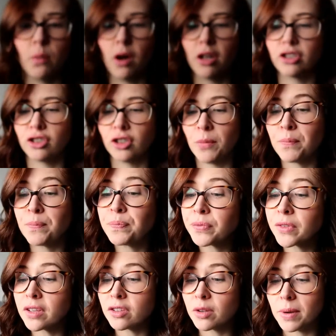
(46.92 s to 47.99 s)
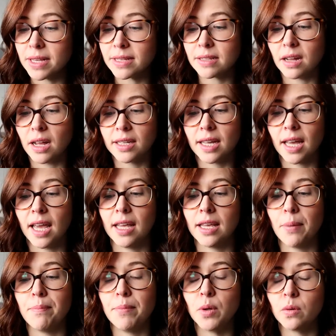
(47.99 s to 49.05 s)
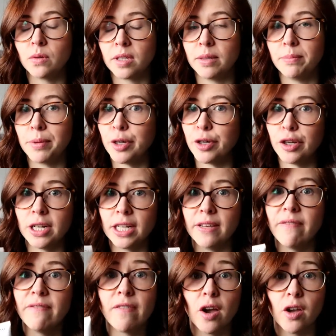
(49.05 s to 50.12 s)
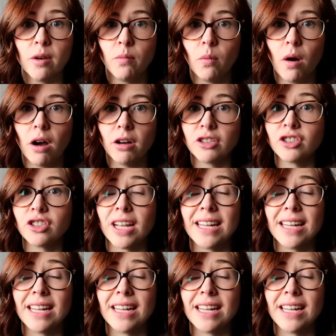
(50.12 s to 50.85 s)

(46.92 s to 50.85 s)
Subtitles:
wash. So it's like a moussey pearly foam wash